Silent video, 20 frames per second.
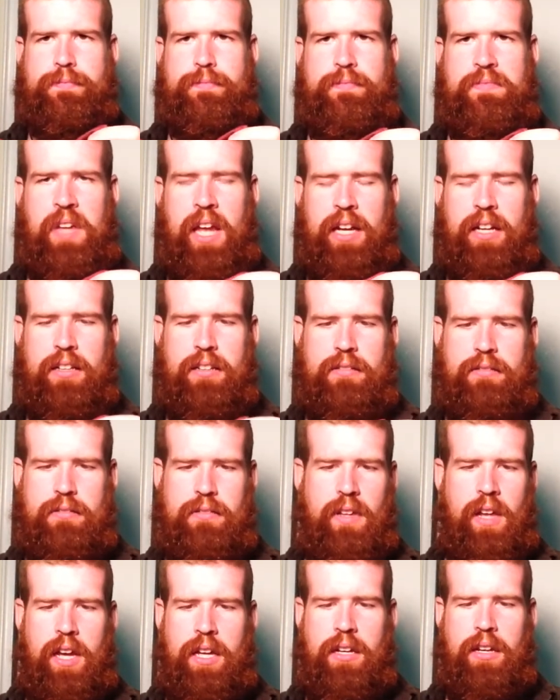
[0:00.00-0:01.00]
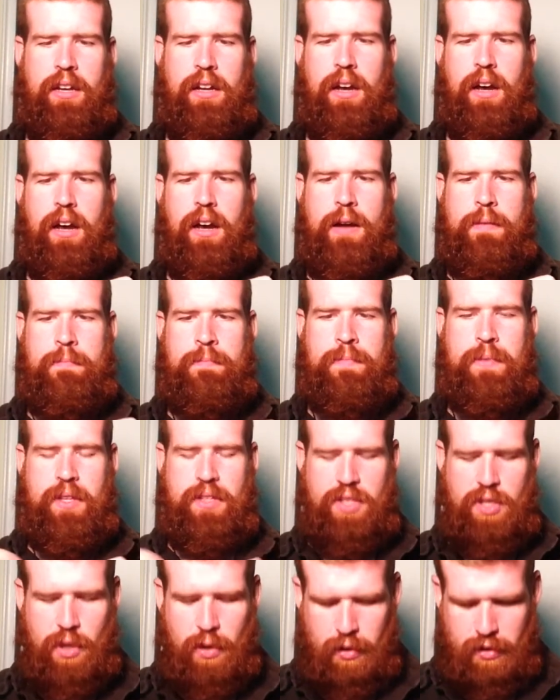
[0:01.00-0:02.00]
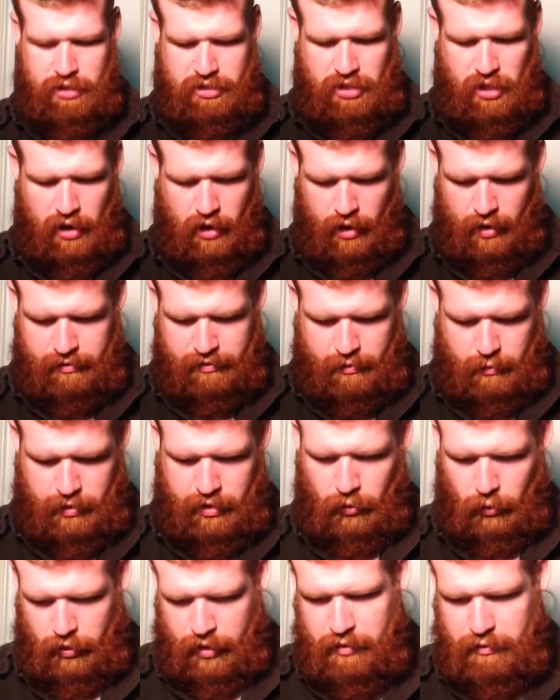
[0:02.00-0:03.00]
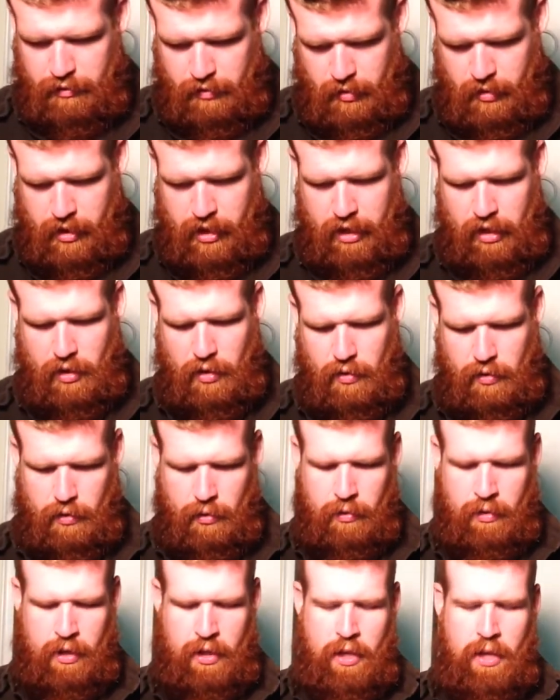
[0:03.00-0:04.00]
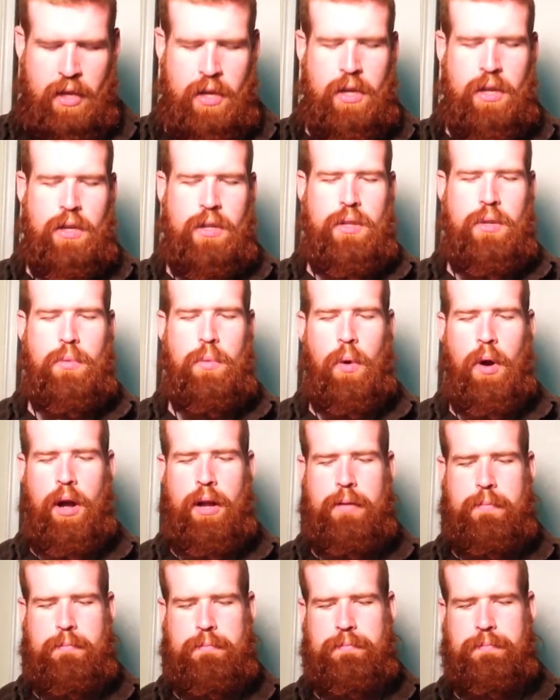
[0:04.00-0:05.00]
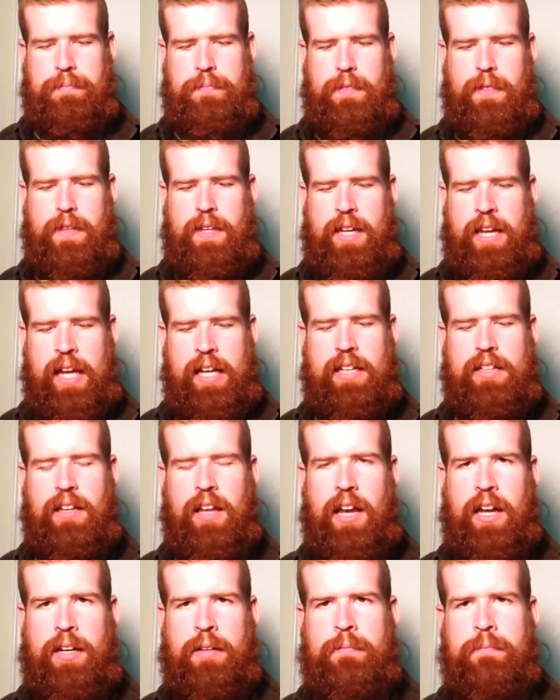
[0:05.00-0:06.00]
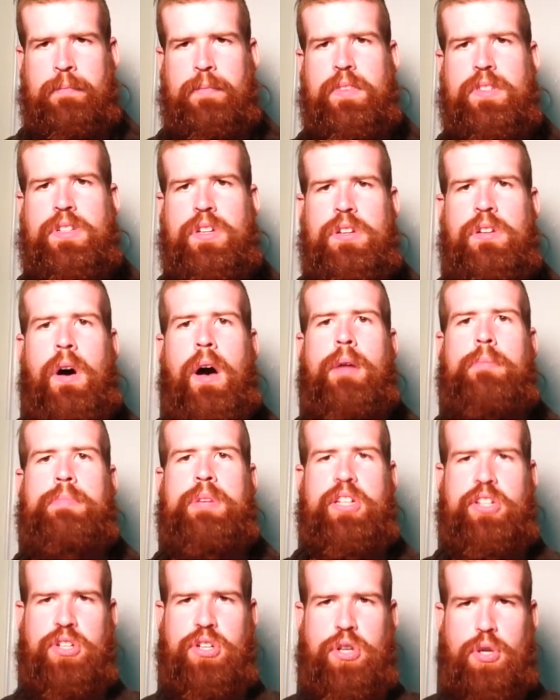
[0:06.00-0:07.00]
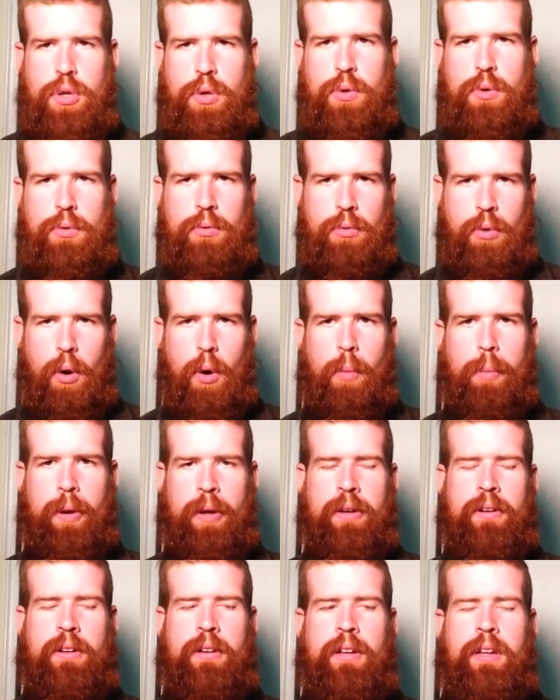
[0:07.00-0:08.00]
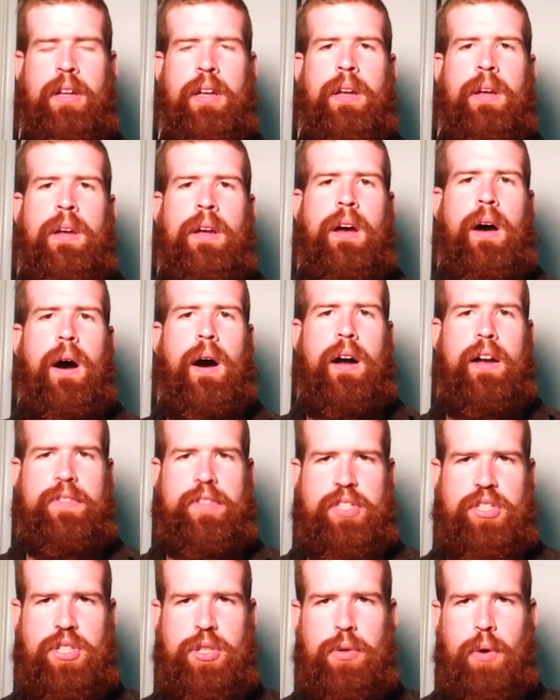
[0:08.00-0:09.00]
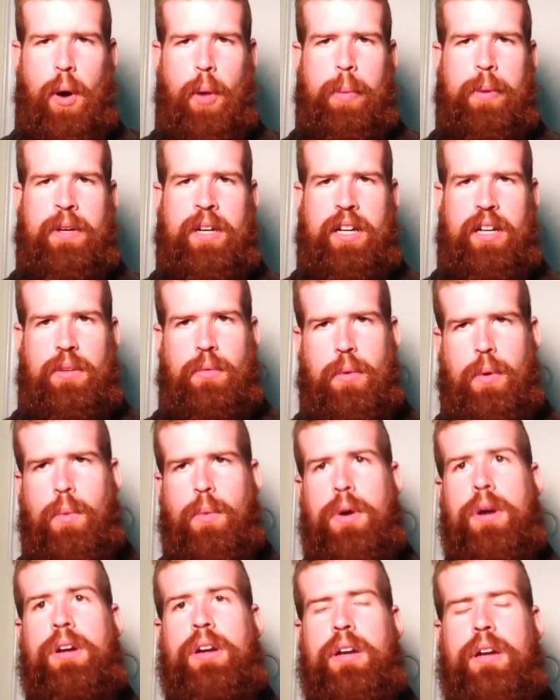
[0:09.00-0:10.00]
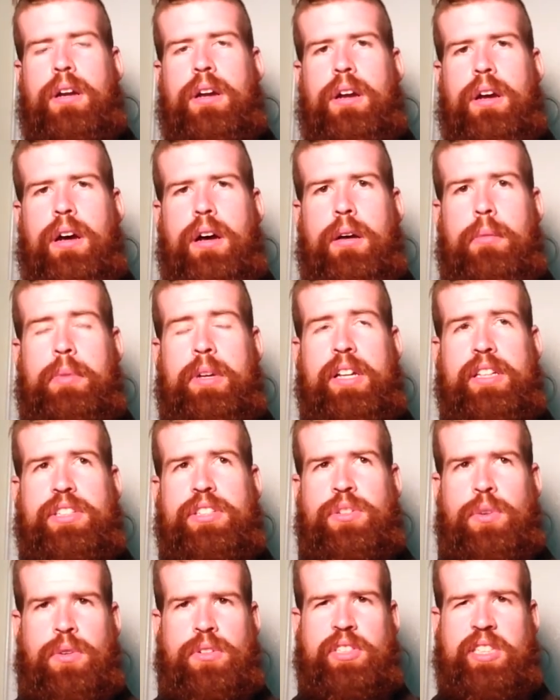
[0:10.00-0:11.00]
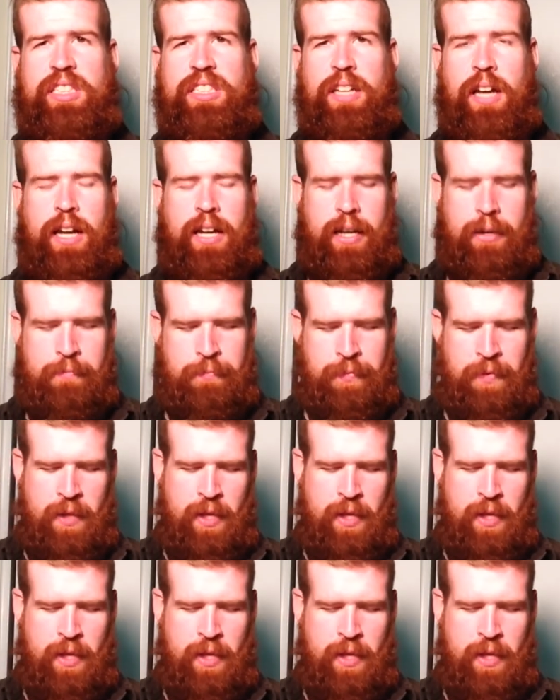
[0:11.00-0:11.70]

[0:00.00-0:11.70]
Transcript: neckline. And so to start off, when you're looking for a kirtle, you want the neckline to not be too open. If it's too open, it won't work, because in Norse society,